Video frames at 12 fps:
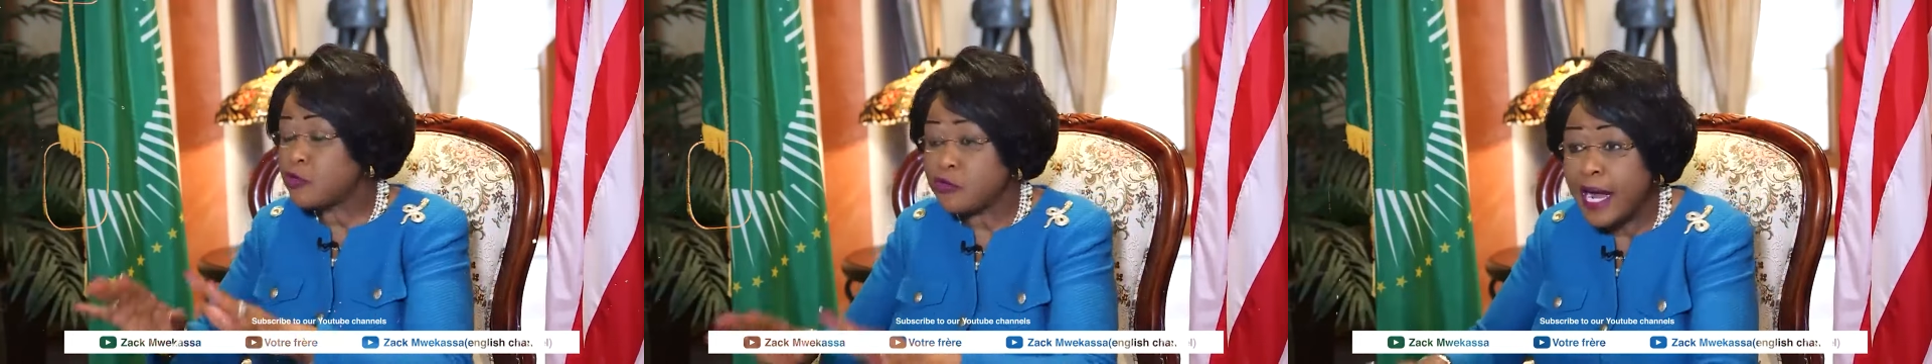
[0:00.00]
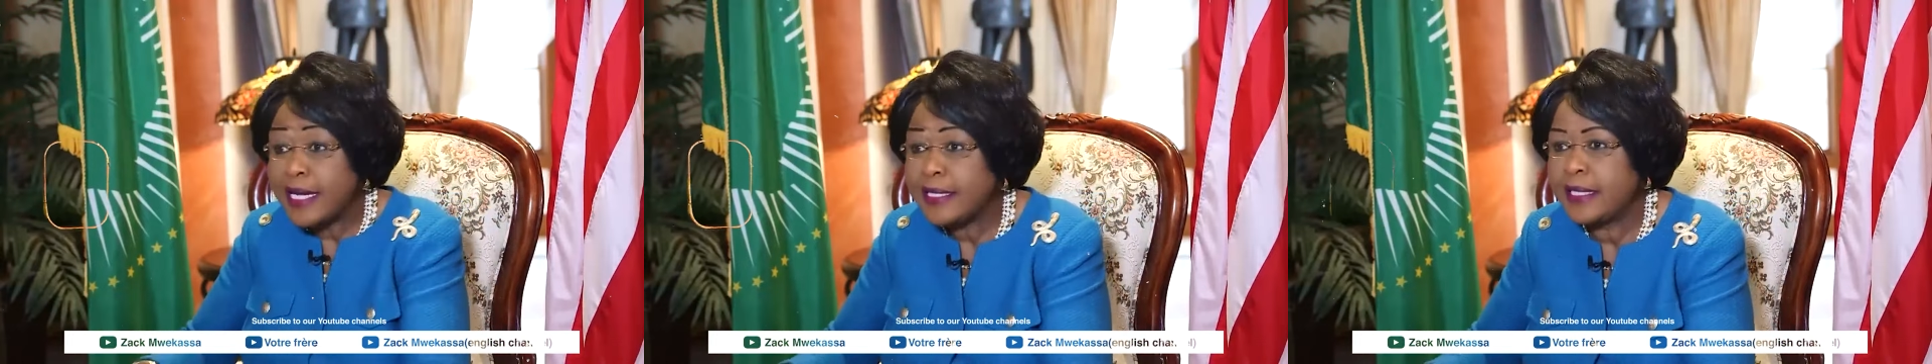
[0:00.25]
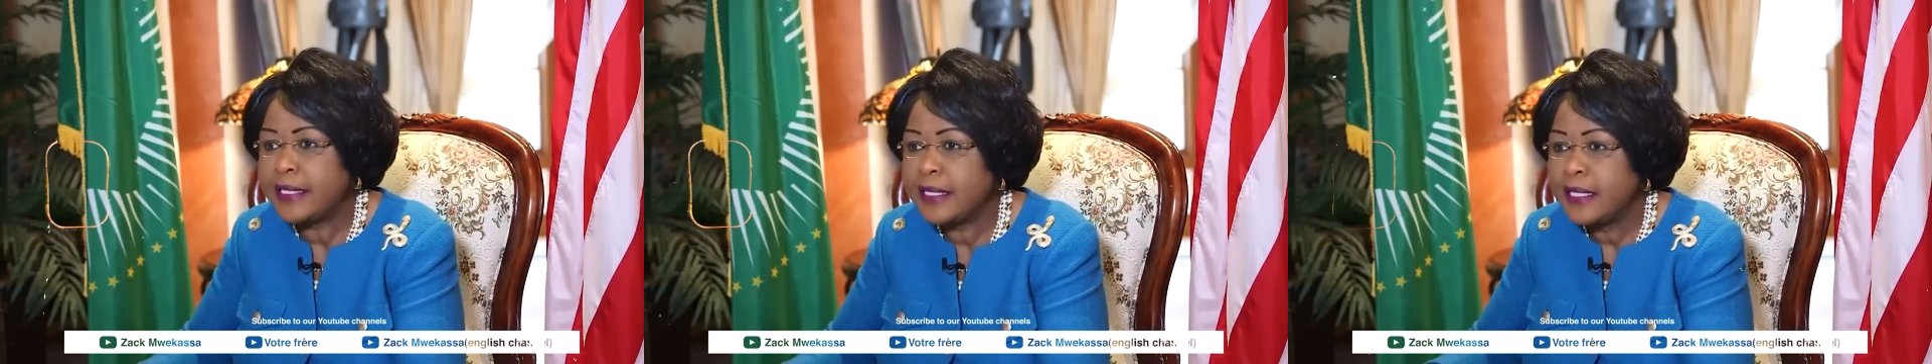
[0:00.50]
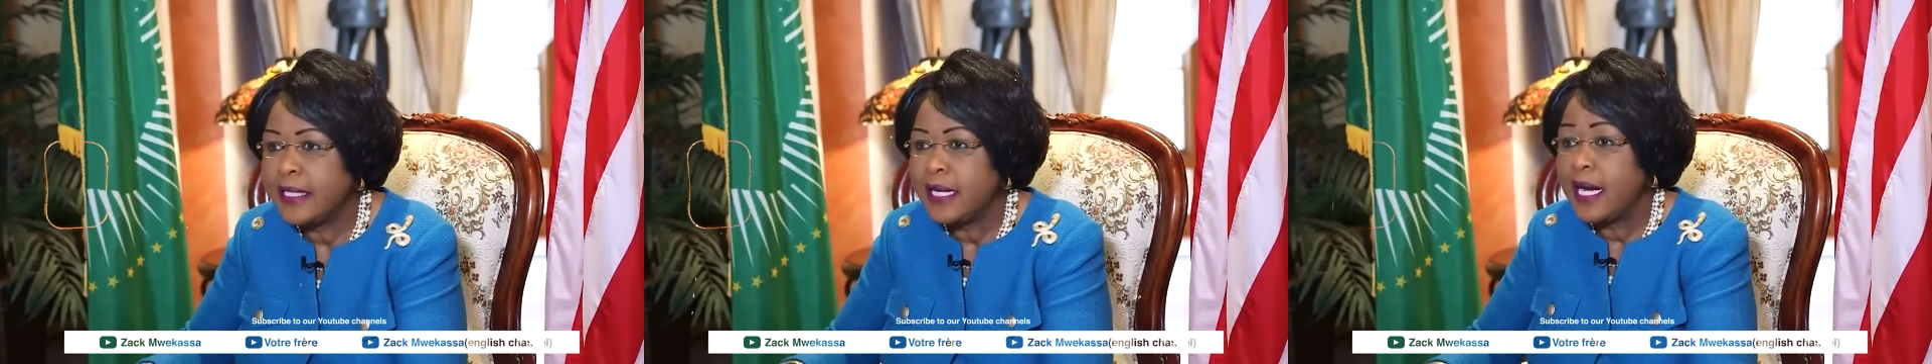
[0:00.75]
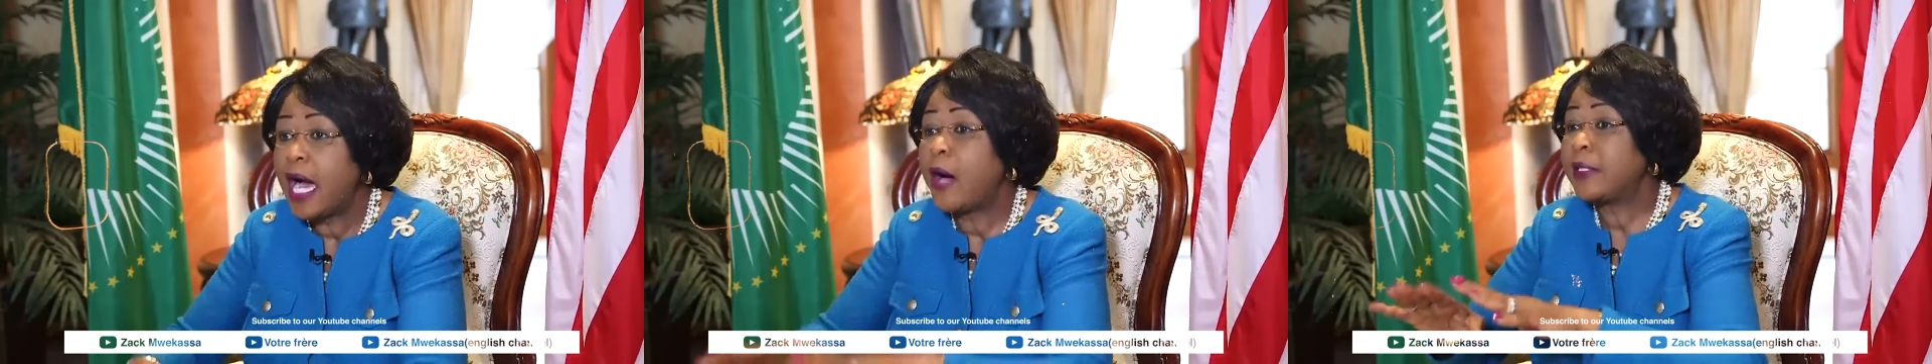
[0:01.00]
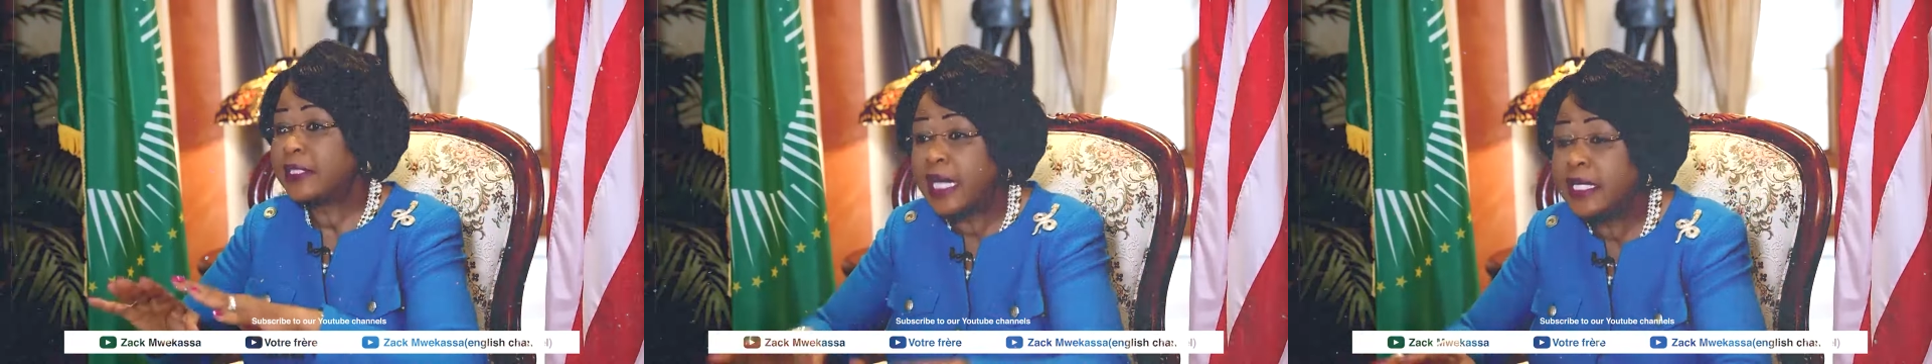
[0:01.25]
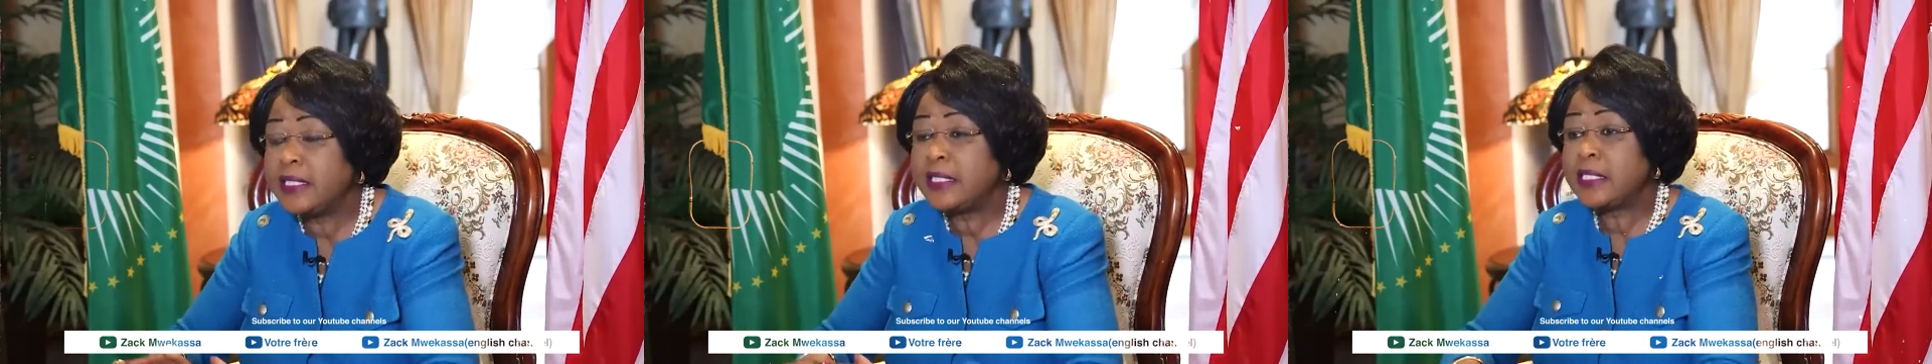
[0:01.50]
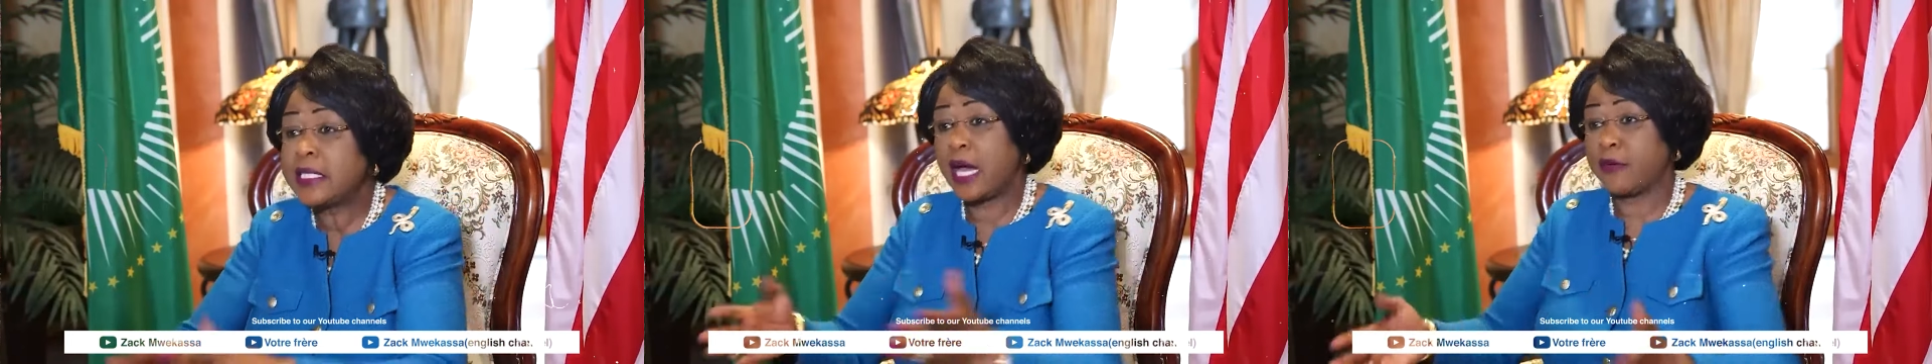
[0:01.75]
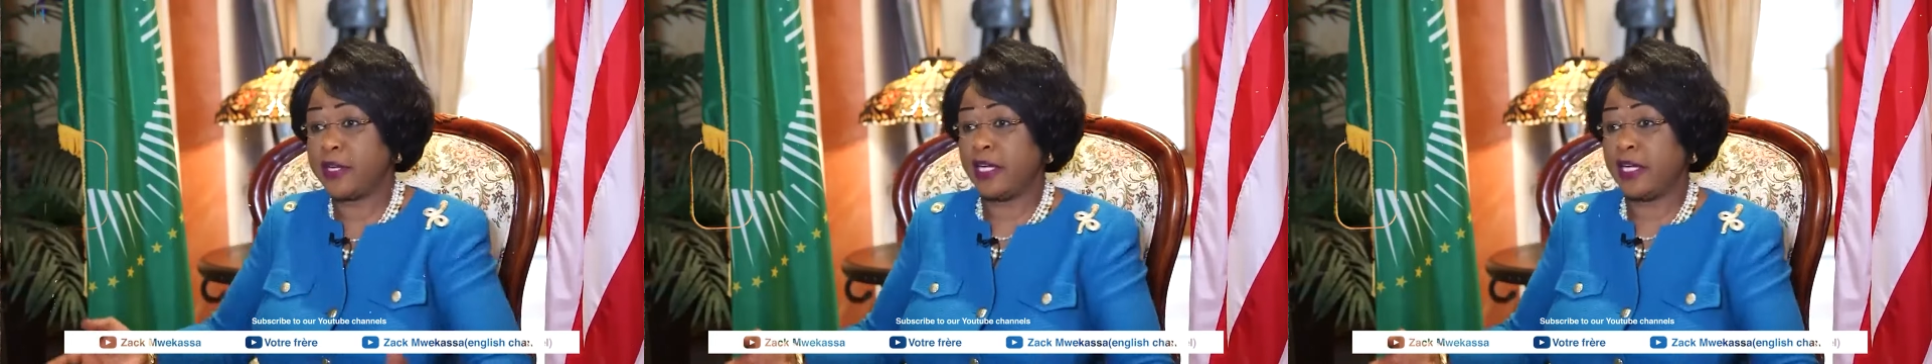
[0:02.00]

Granted, our challenges are